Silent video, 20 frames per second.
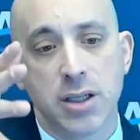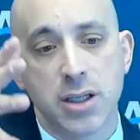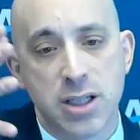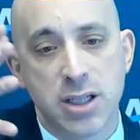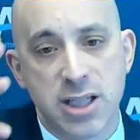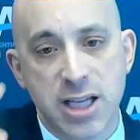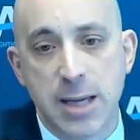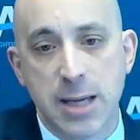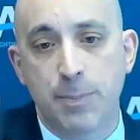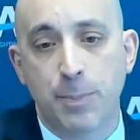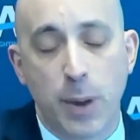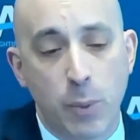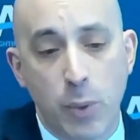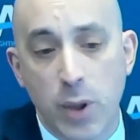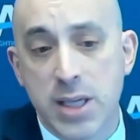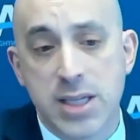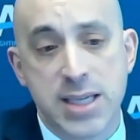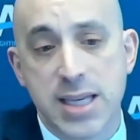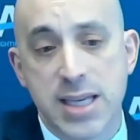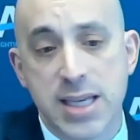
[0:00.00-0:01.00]
deep. We
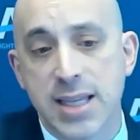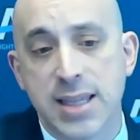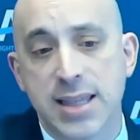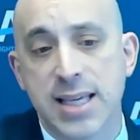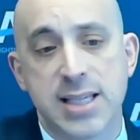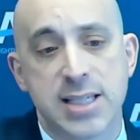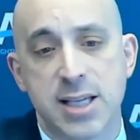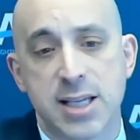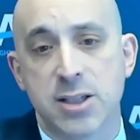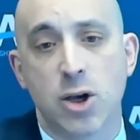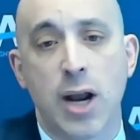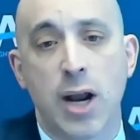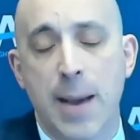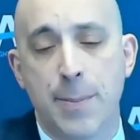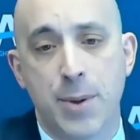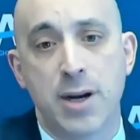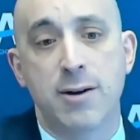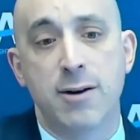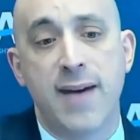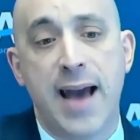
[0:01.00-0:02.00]
see that these things don't happen
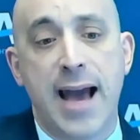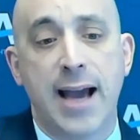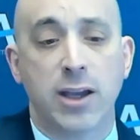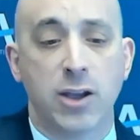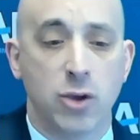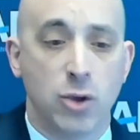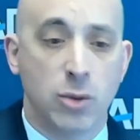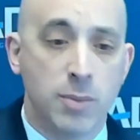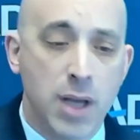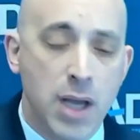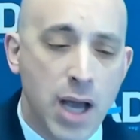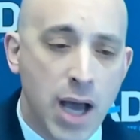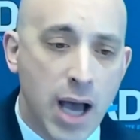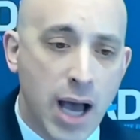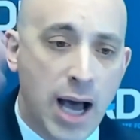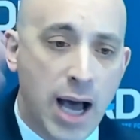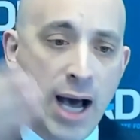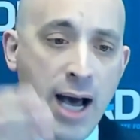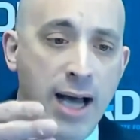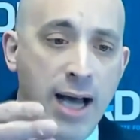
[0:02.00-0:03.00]
in a vacuum.
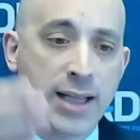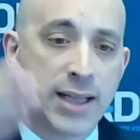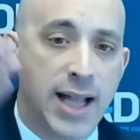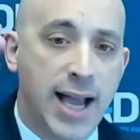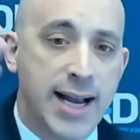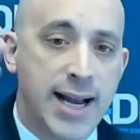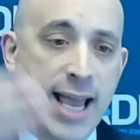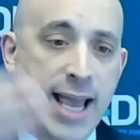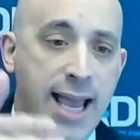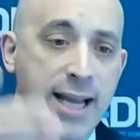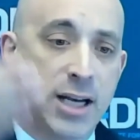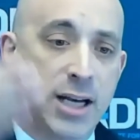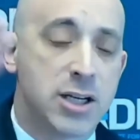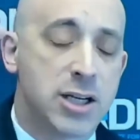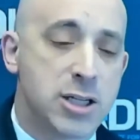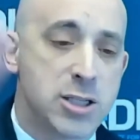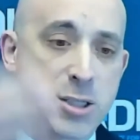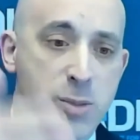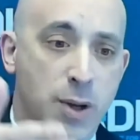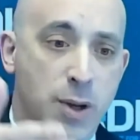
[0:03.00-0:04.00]
Online hate and
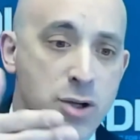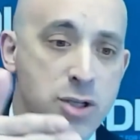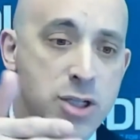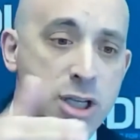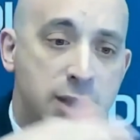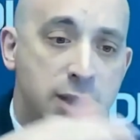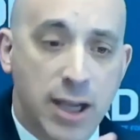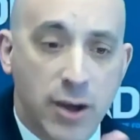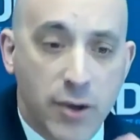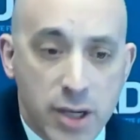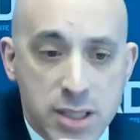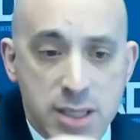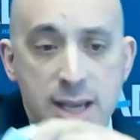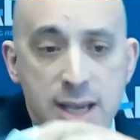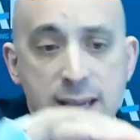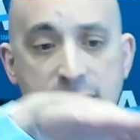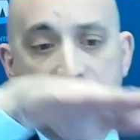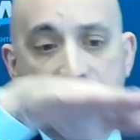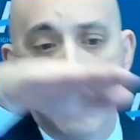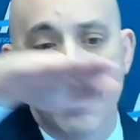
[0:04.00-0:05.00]
conspiracy theories
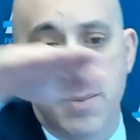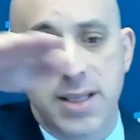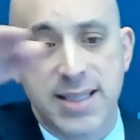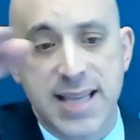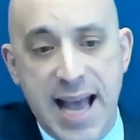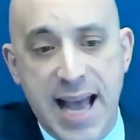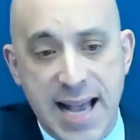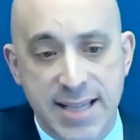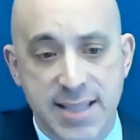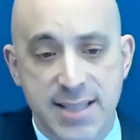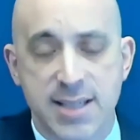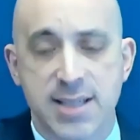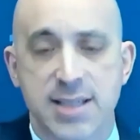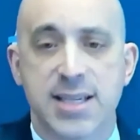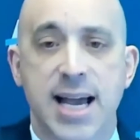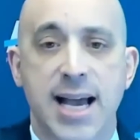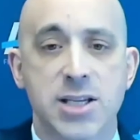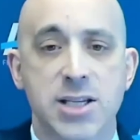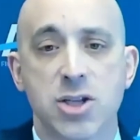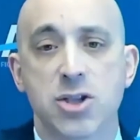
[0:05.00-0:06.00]
can
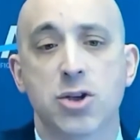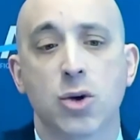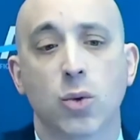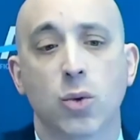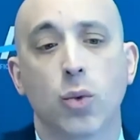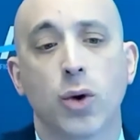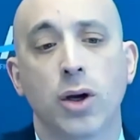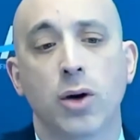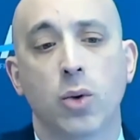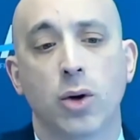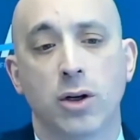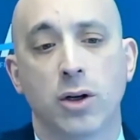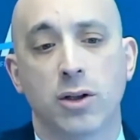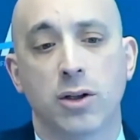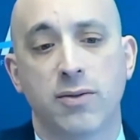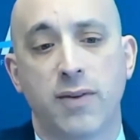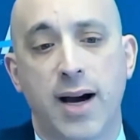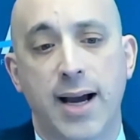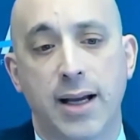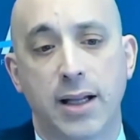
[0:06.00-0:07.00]
metastasize into real world
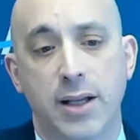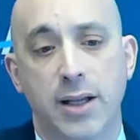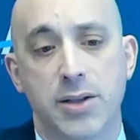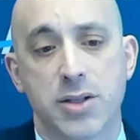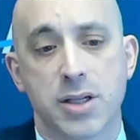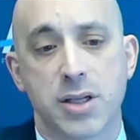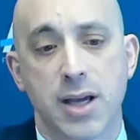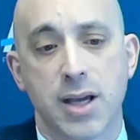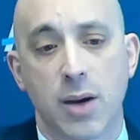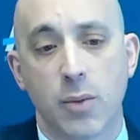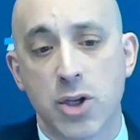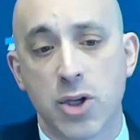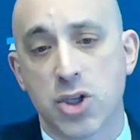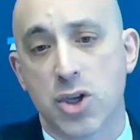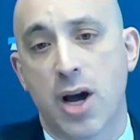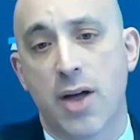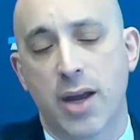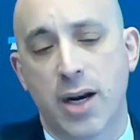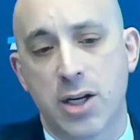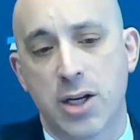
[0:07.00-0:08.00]
violence. We
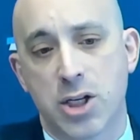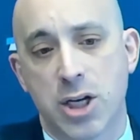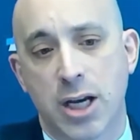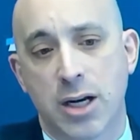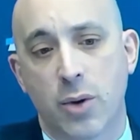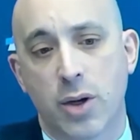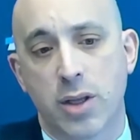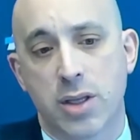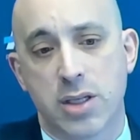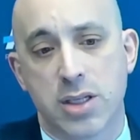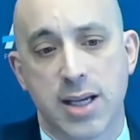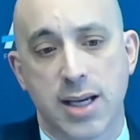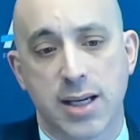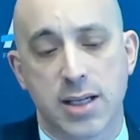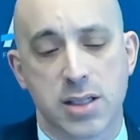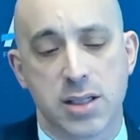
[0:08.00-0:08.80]
saw that on January the 6th.